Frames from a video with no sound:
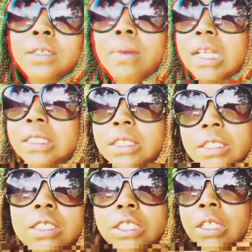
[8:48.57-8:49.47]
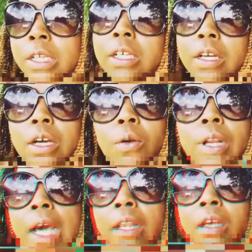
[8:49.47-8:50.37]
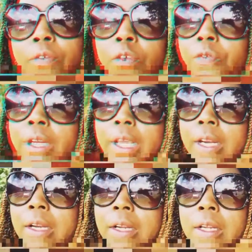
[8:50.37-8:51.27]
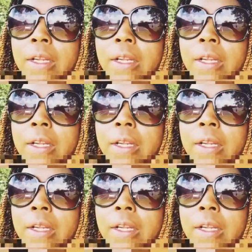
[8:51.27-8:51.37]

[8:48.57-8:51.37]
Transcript: out to my sister, Shanika Nolan. I love you for that.